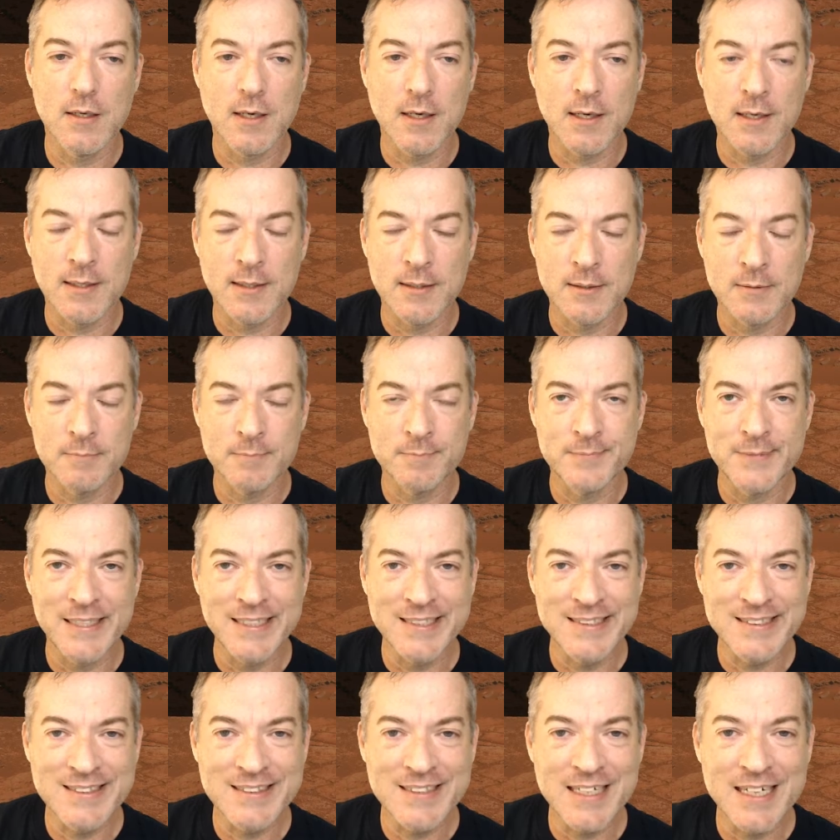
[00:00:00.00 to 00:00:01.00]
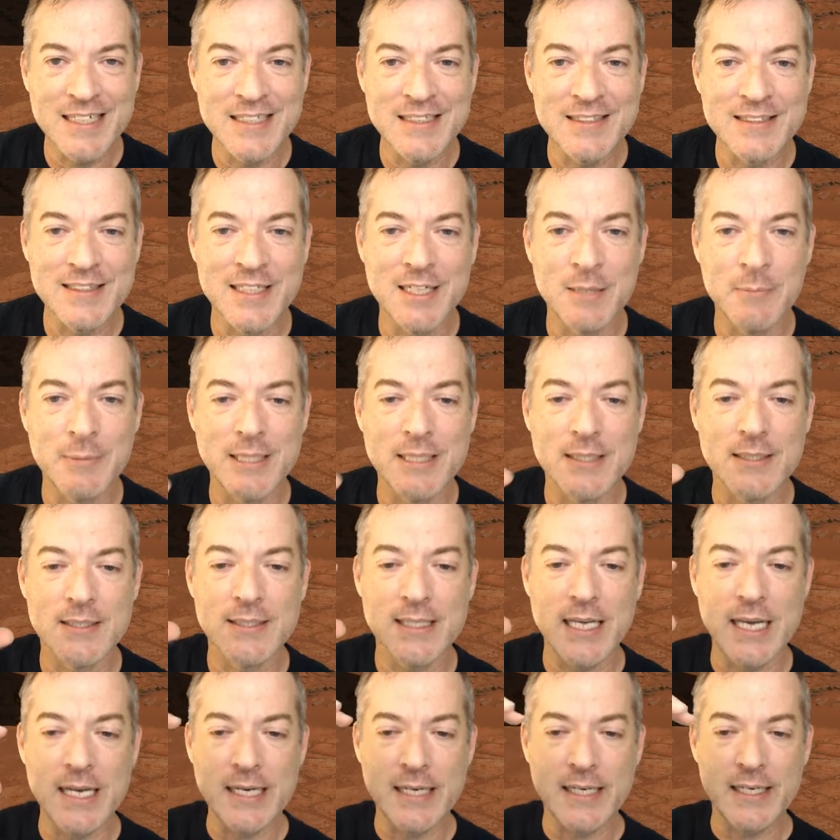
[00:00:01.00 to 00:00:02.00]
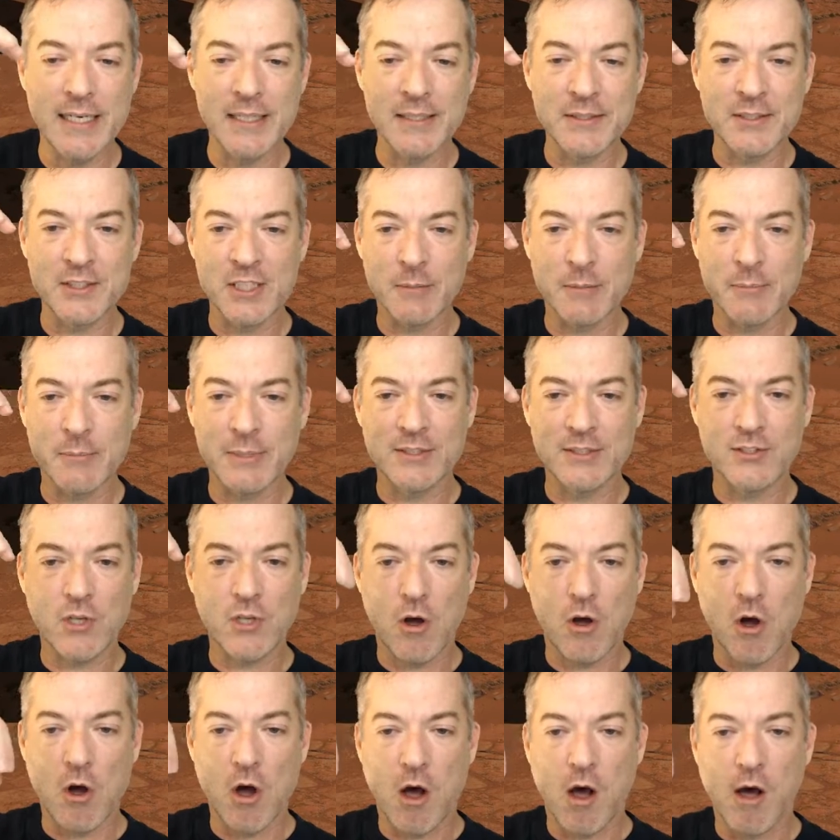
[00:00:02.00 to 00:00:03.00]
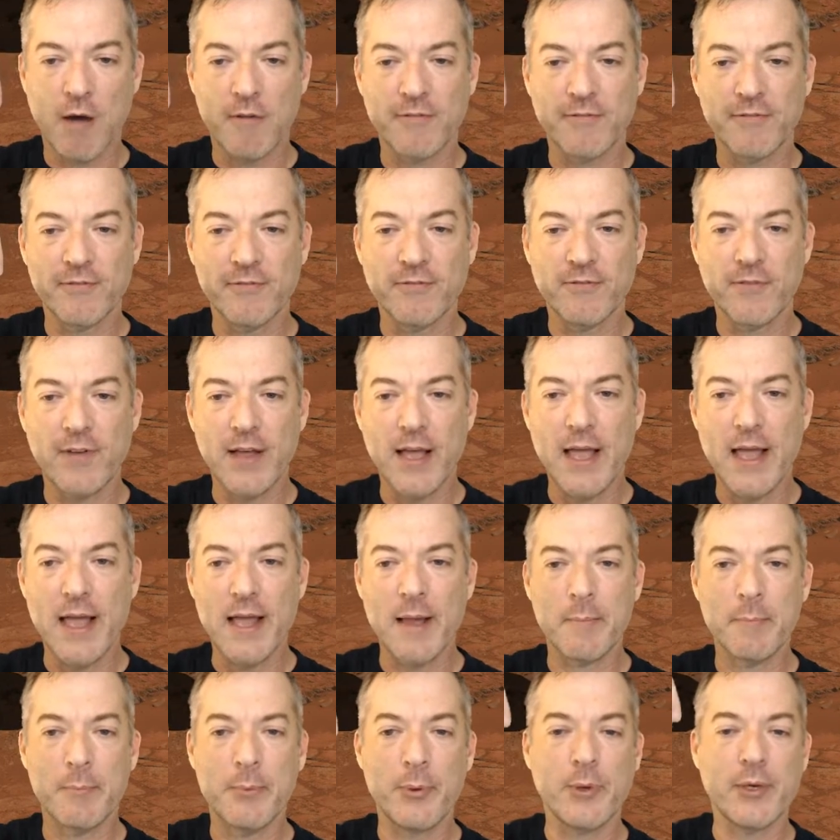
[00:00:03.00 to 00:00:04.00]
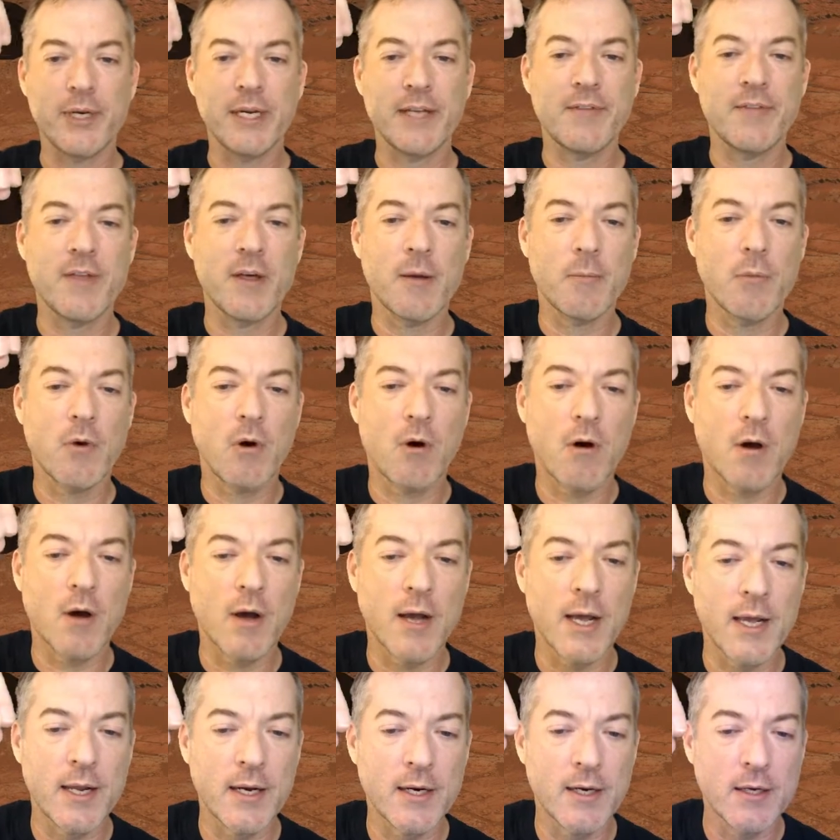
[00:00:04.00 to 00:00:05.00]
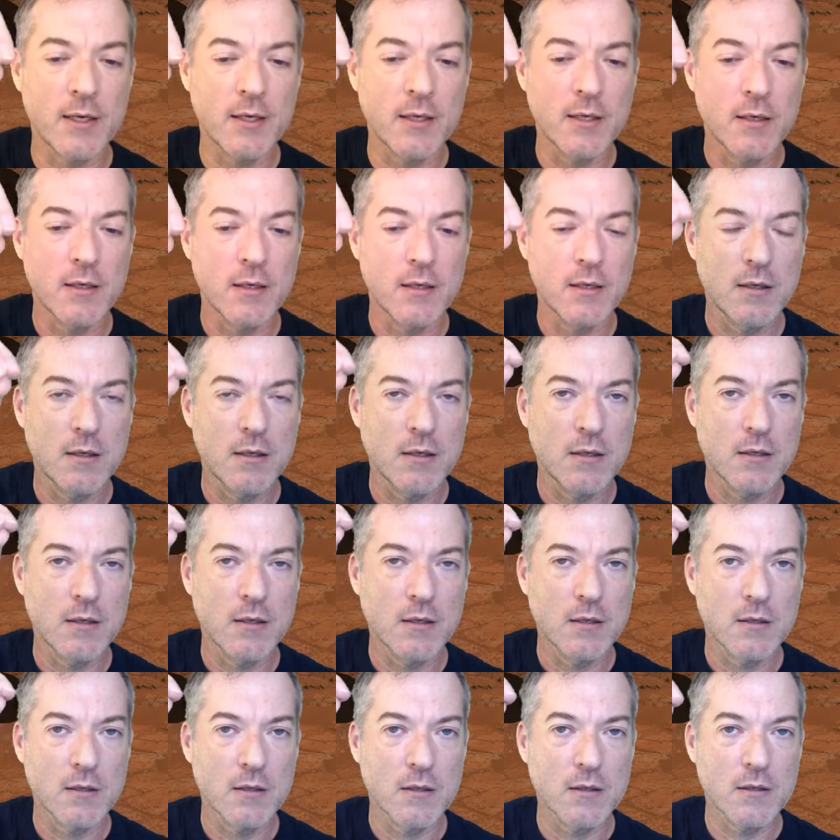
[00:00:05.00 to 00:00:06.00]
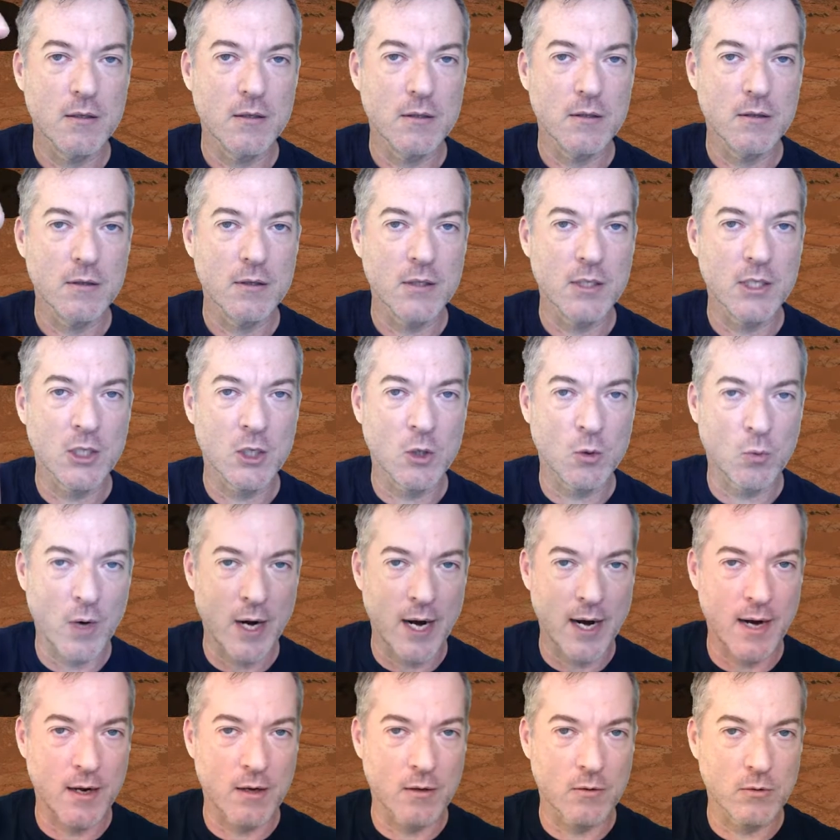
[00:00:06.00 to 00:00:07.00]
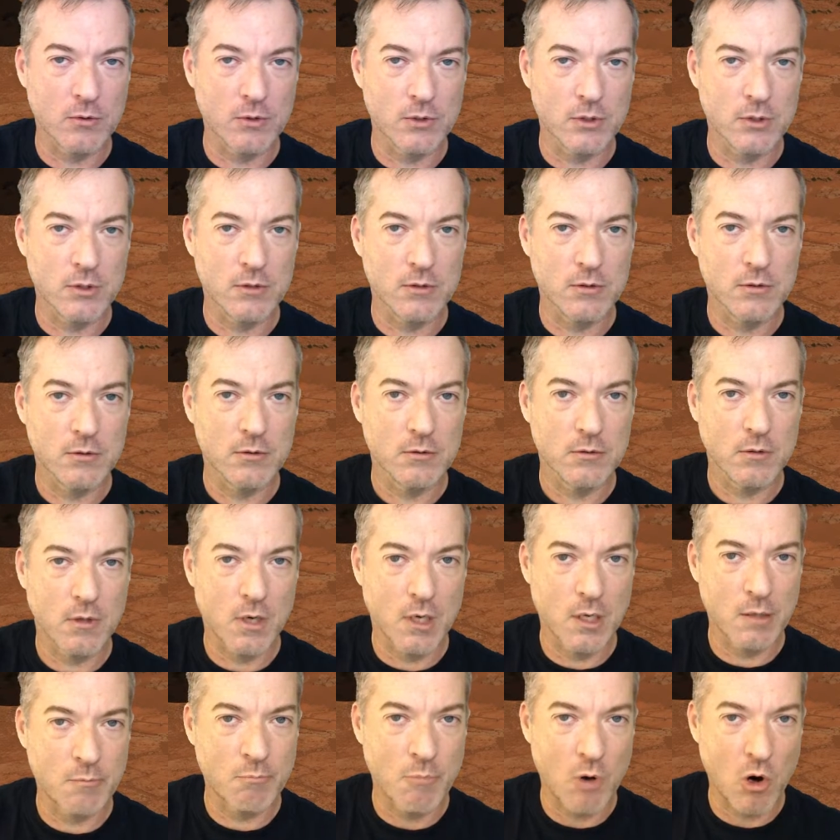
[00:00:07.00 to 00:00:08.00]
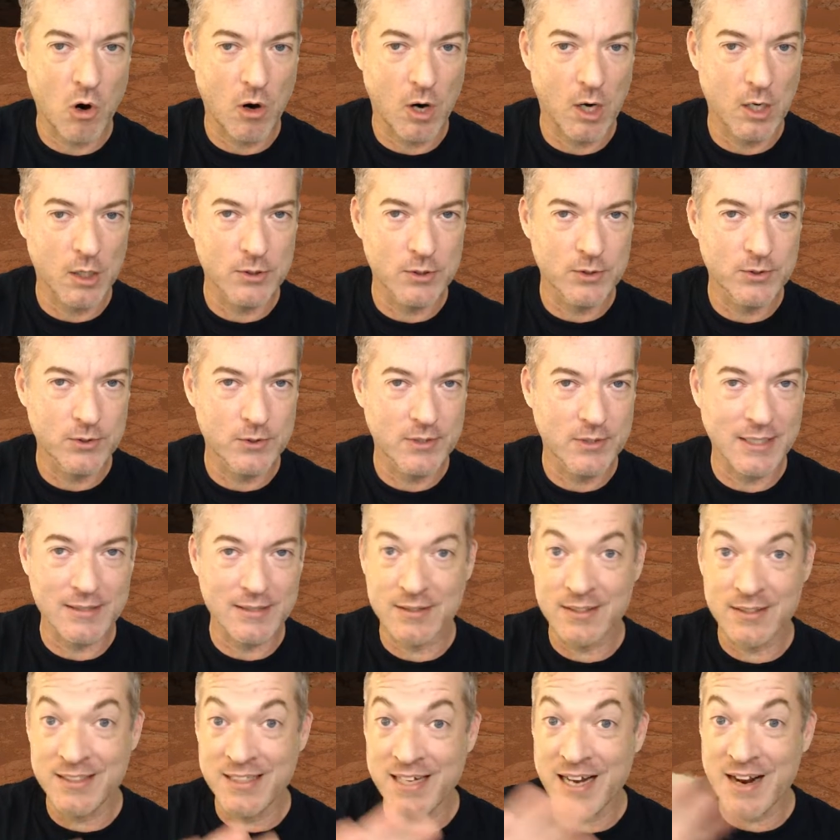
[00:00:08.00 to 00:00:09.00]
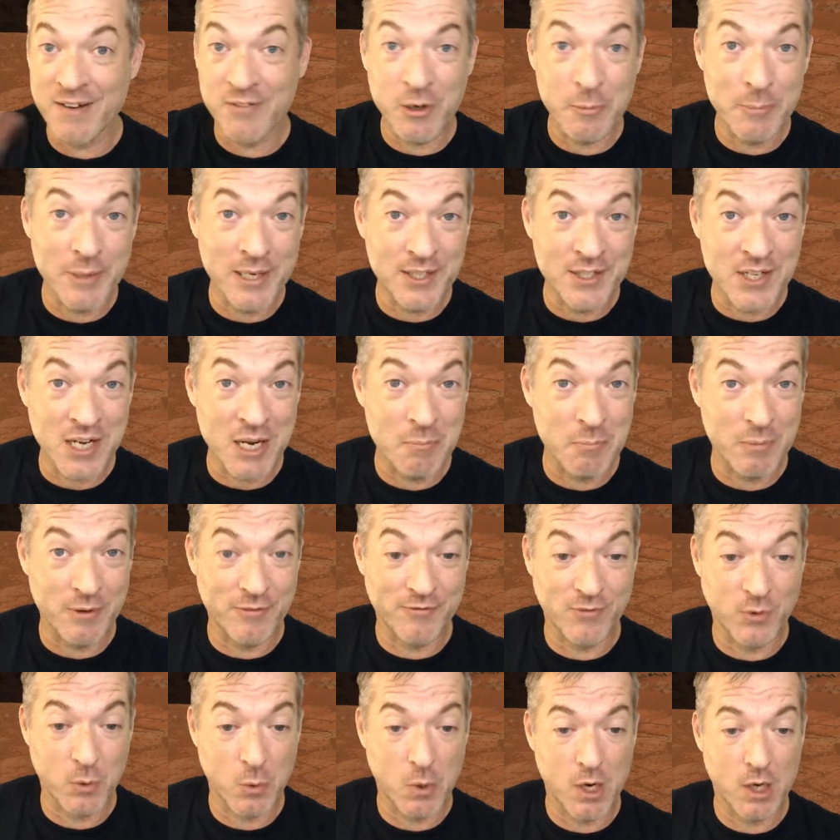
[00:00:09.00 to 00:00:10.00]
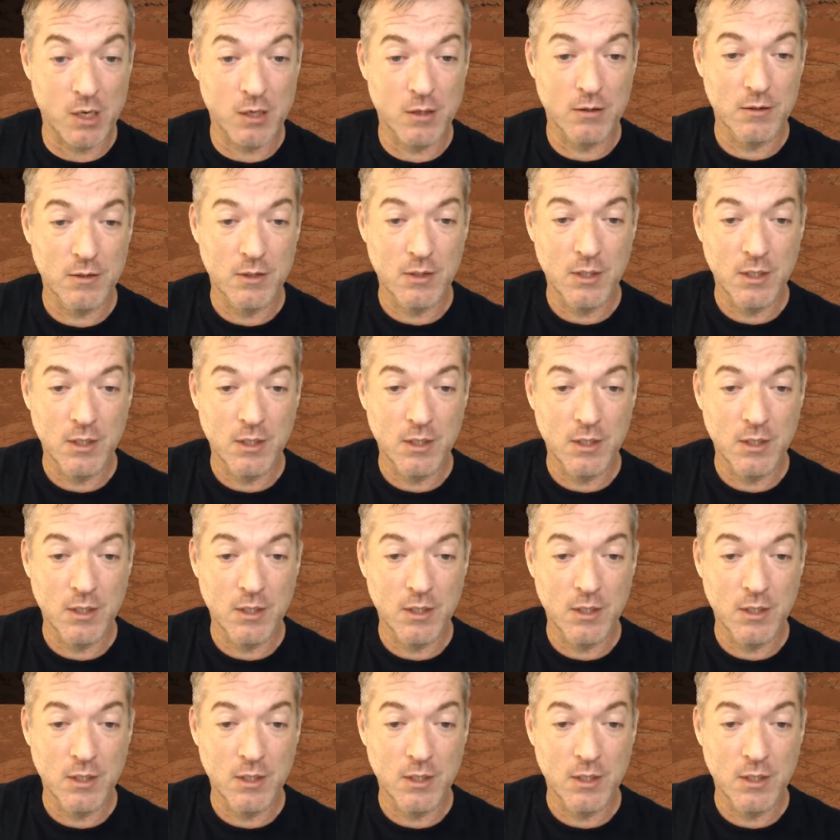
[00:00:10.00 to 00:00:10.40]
InSight is going to be taking instruments off and putting them on the ground on Mars. That's never been done before.